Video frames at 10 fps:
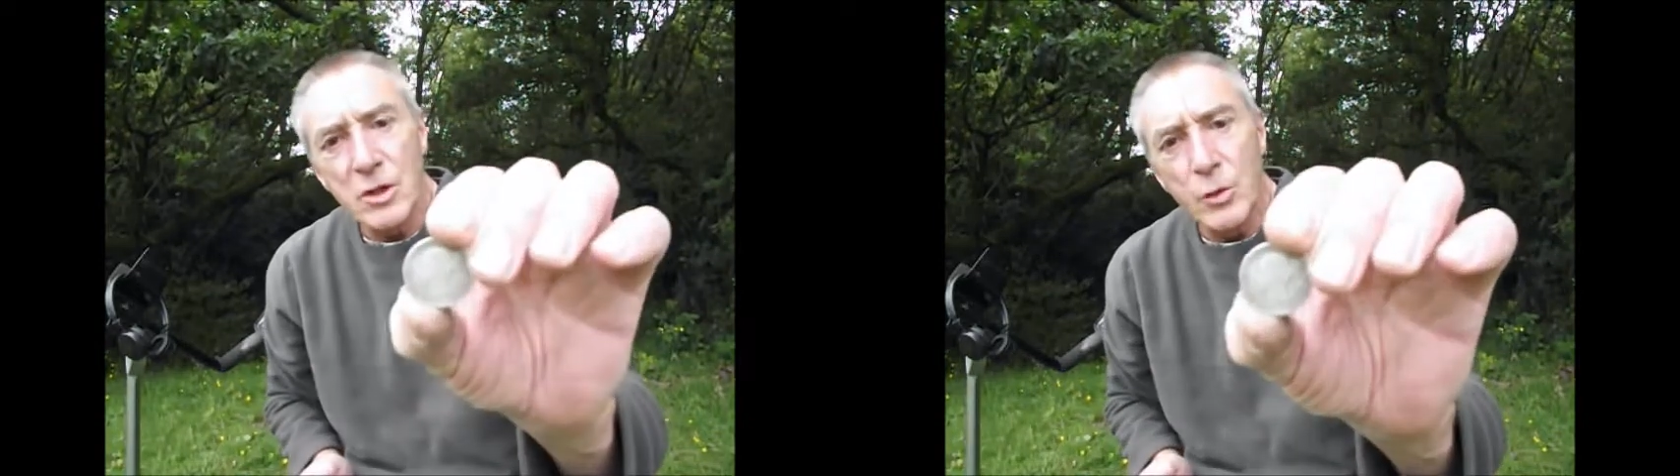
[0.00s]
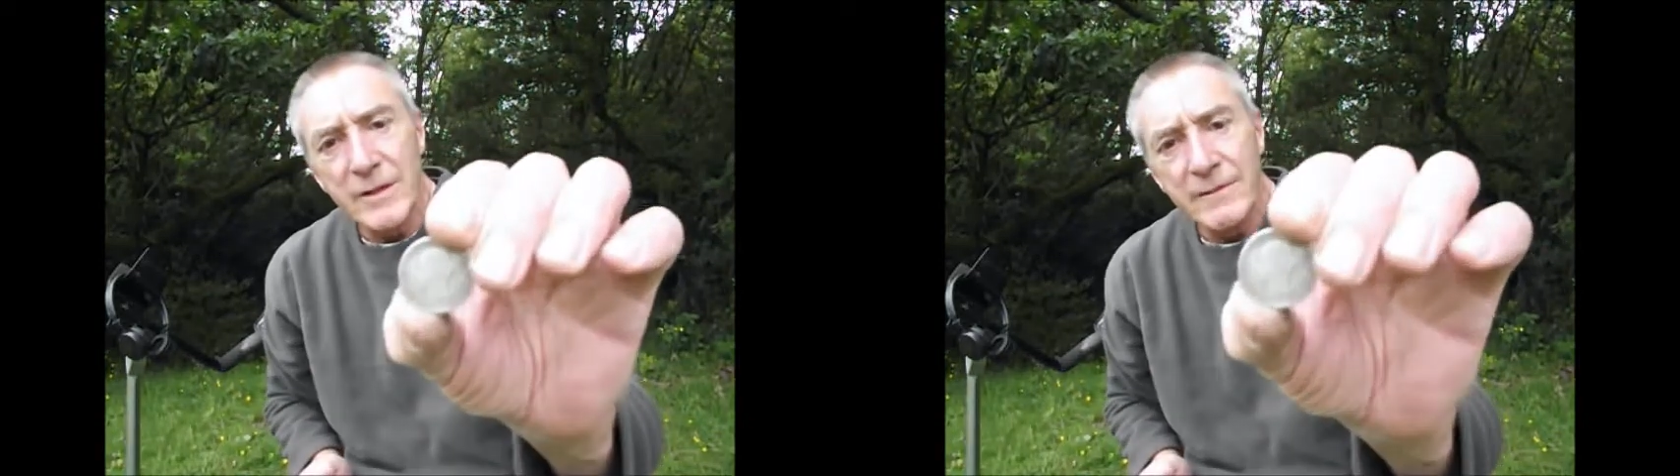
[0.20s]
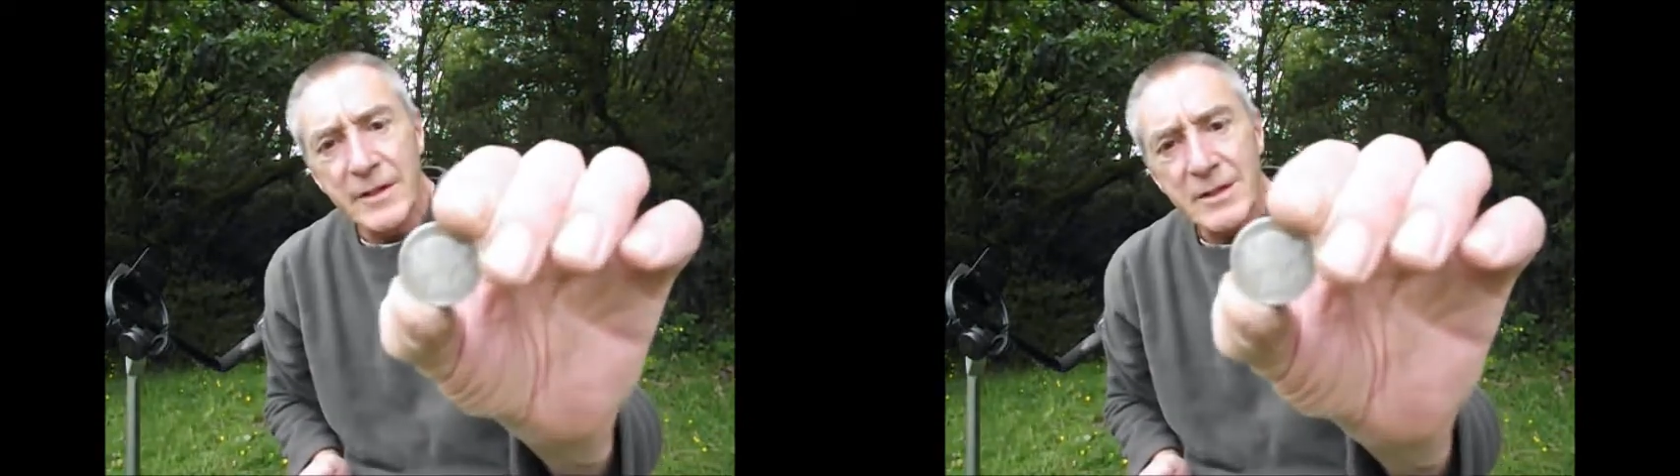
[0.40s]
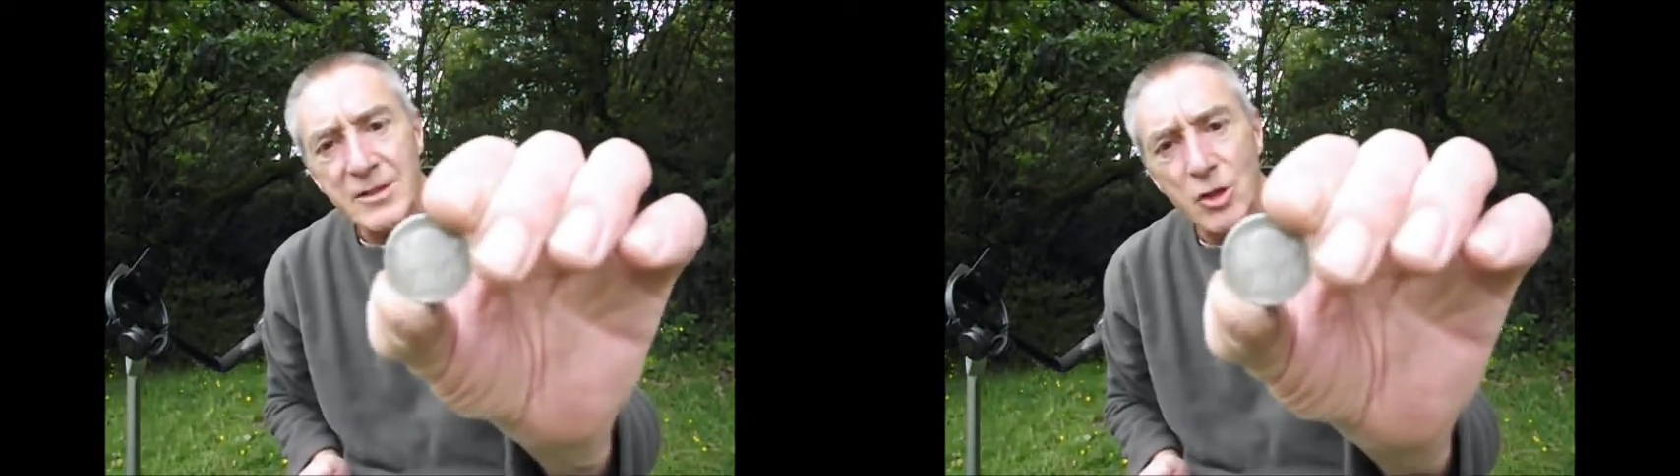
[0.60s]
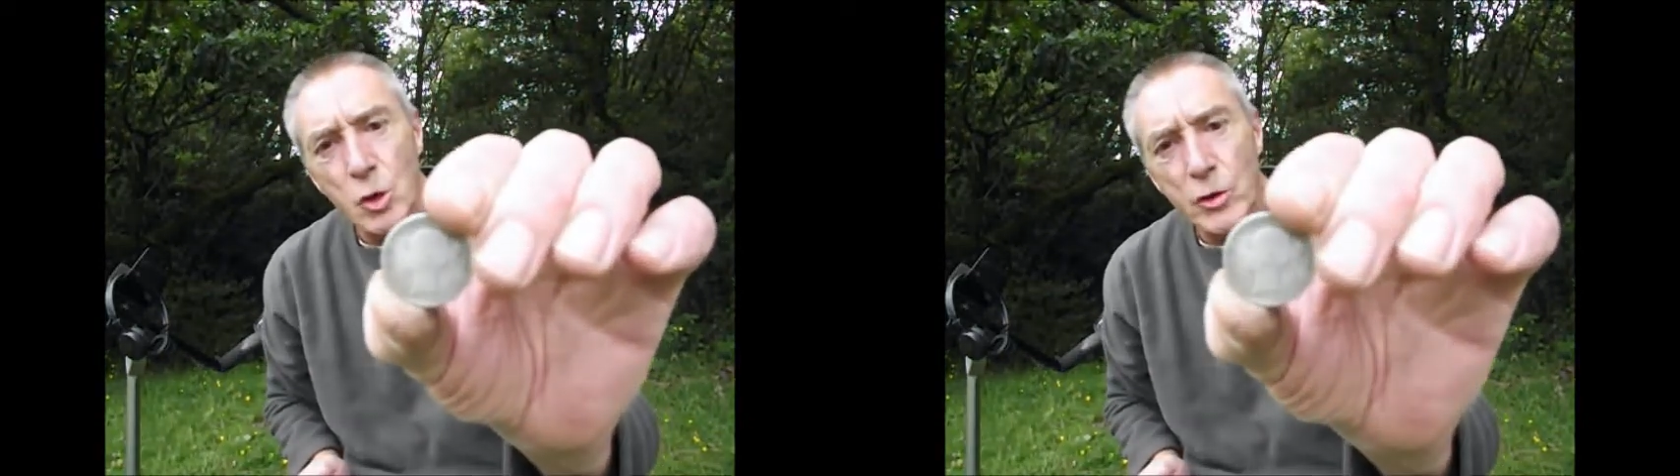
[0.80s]
Queen
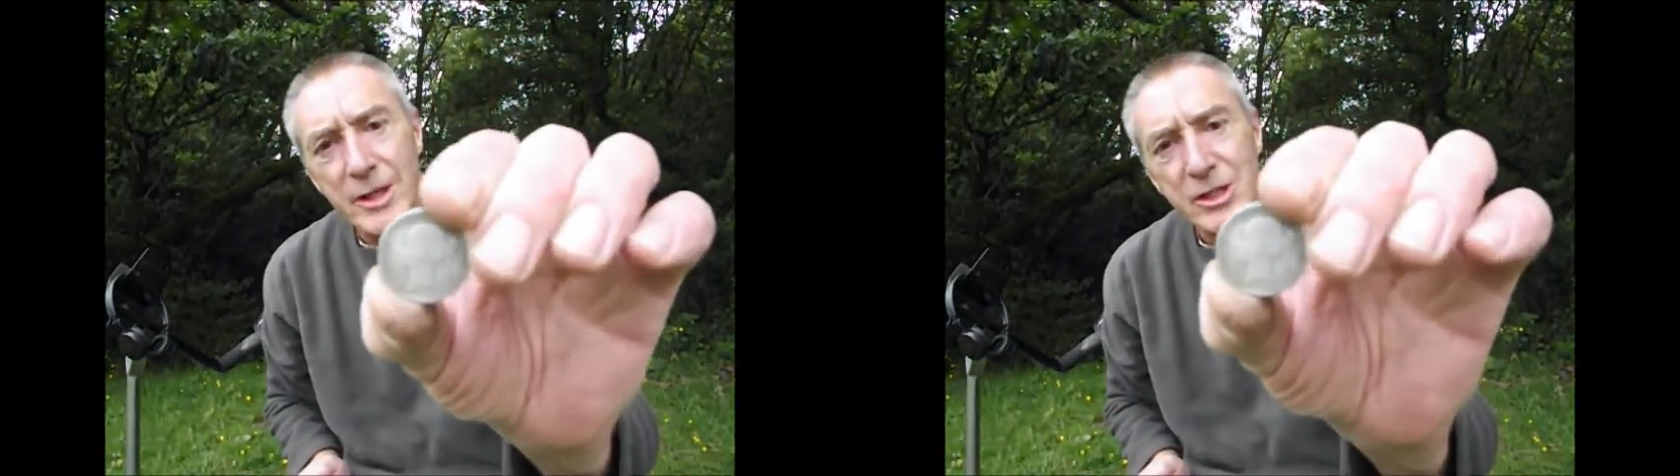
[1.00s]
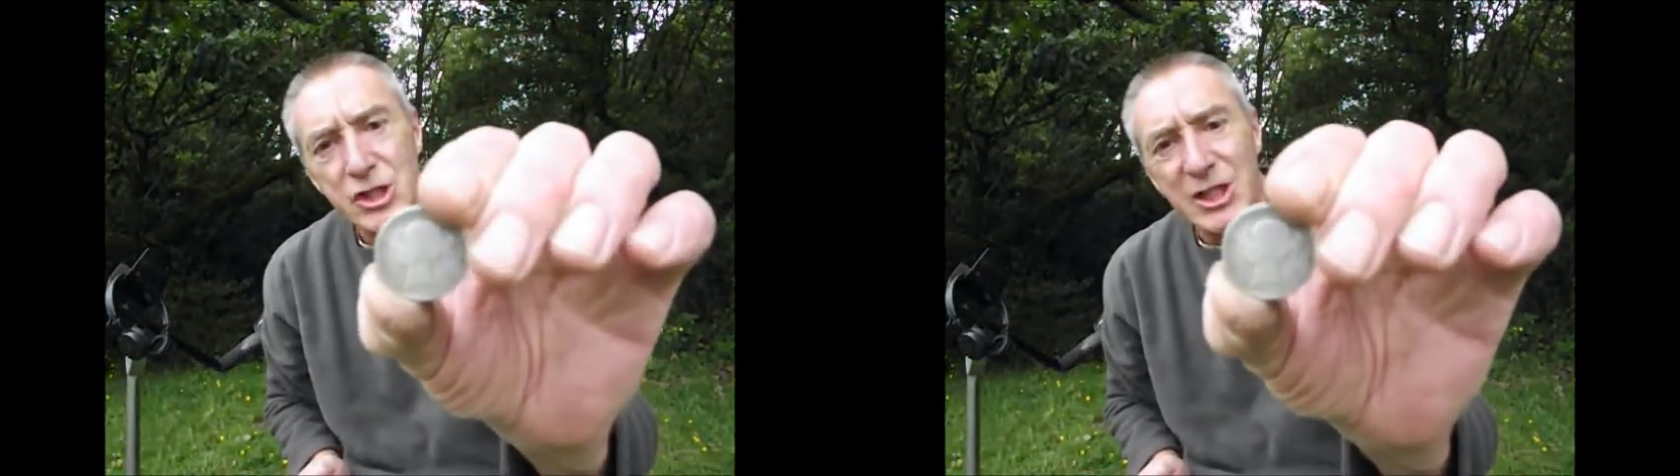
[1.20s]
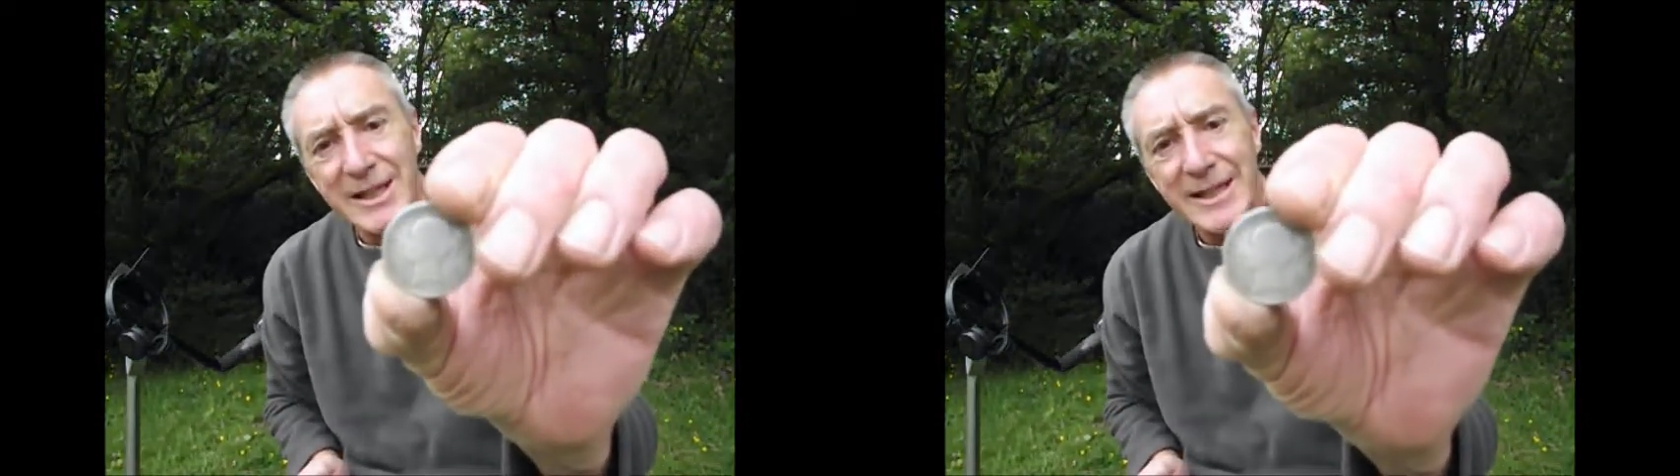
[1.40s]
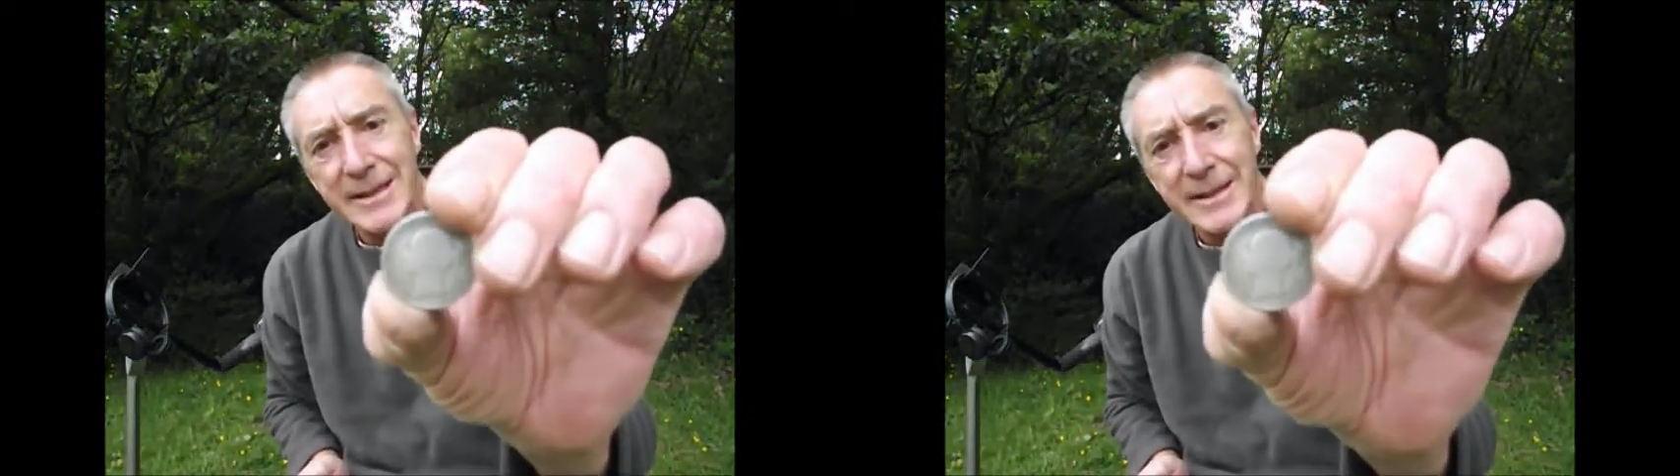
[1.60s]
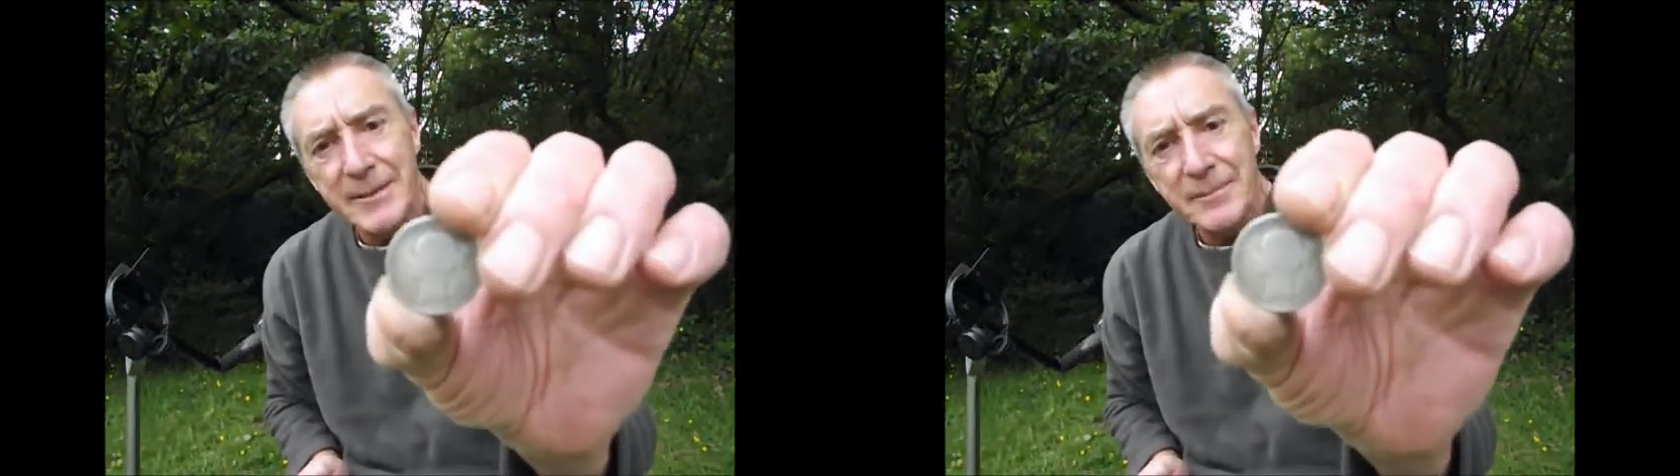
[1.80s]
Victoria shilling.